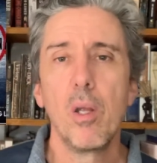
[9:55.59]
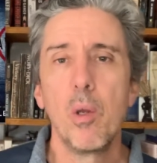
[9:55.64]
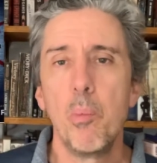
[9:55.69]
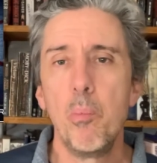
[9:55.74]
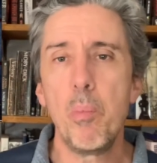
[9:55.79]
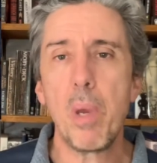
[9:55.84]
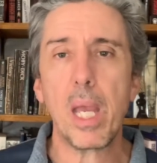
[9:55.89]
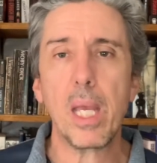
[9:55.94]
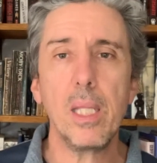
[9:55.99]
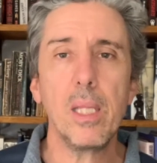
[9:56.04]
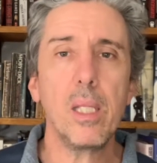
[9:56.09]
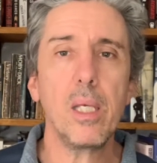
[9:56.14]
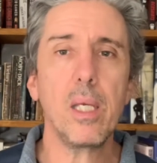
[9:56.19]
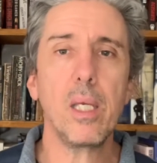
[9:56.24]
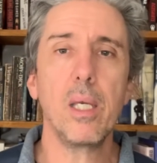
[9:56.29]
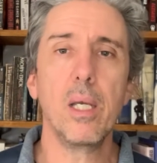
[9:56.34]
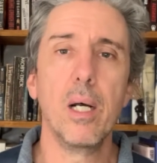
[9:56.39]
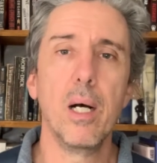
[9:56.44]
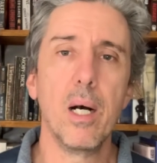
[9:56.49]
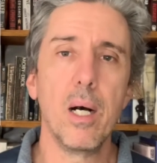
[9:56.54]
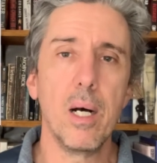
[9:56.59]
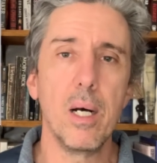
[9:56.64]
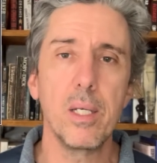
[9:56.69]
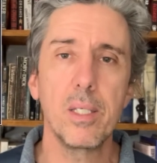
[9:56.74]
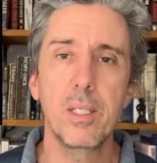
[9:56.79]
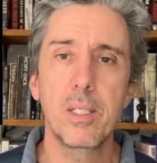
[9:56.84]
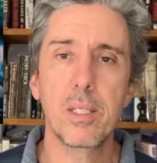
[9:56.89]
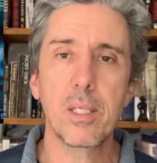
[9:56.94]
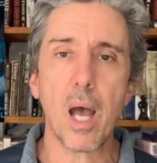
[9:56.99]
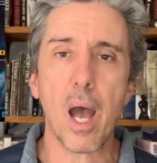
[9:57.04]
mainly
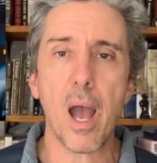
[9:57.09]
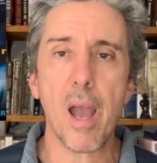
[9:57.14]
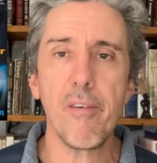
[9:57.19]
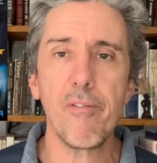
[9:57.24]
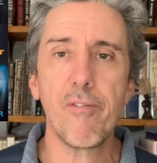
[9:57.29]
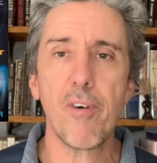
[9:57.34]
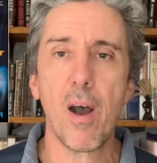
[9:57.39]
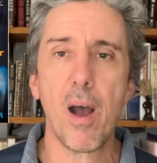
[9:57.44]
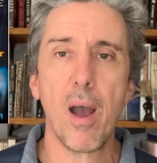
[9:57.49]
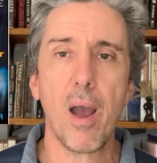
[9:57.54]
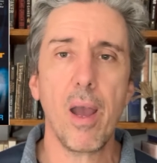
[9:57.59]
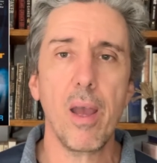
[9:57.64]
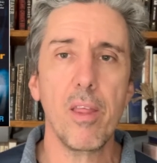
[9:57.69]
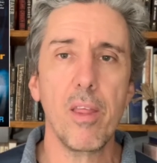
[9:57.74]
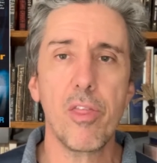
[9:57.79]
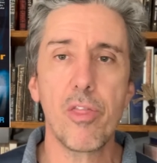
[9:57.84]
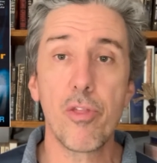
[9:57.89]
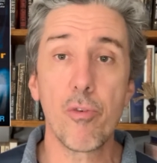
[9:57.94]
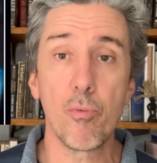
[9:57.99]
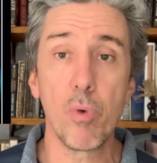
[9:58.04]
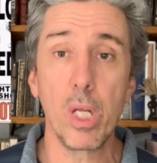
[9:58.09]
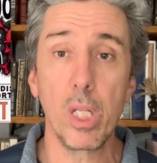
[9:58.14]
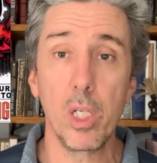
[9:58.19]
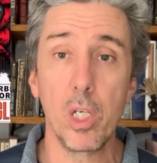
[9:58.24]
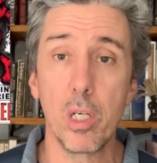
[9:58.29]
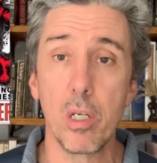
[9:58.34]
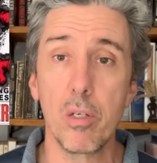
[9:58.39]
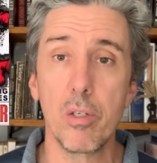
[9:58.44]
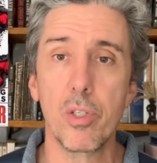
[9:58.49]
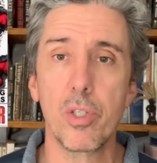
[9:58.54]
sci-fi
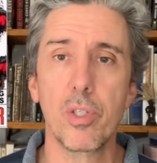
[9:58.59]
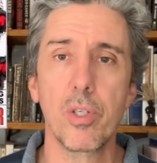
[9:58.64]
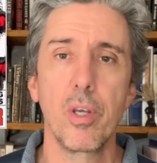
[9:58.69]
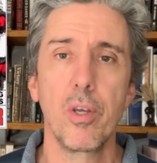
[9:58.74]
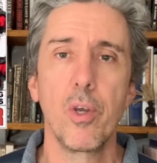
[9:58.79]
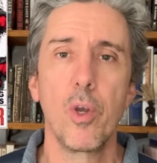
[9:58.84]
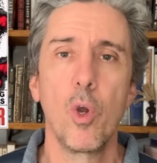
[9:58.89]
thrillers